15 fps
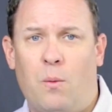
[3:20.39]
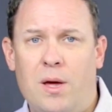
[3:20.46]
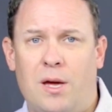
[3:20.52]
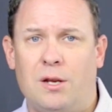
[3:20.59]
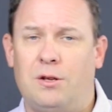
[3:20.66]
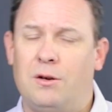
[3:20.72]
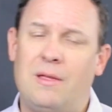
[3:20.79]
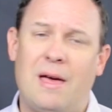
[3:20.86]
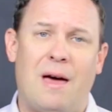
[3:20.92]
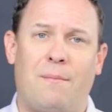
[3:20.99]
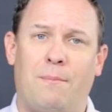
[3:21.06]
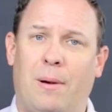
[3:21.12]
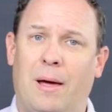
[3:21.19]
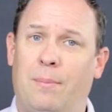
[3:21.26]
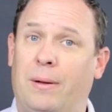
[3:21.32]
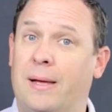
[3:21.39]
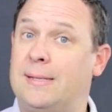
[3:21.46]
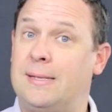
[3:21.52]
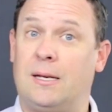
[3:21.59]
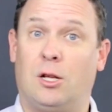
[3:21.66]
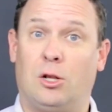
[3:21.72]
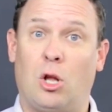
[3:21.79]
We could do that by
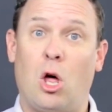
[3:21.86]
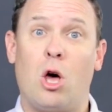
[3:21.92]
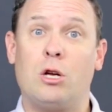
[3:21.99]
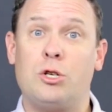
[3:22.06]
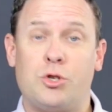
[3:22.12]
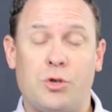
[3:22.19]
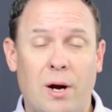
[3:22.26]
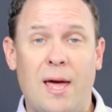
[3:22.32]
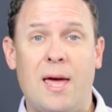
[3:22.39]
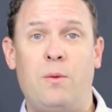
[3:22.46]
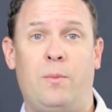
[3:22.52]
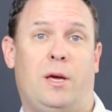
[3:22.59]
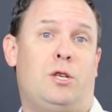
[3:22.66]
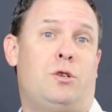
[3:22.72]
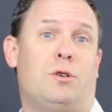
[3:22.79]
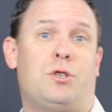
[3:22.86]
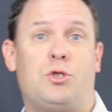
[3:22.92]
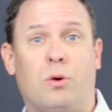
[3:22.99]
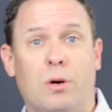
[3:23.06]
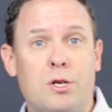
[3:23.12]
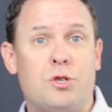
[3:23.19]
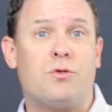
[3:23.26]
placing a long trade. We could do a
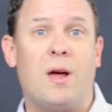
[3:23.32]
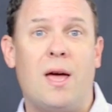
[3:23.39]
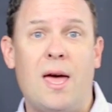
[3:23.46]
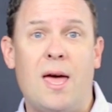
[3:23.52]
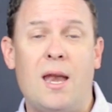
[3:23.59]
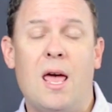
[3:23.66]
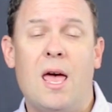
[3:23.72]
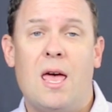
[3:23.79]
short trade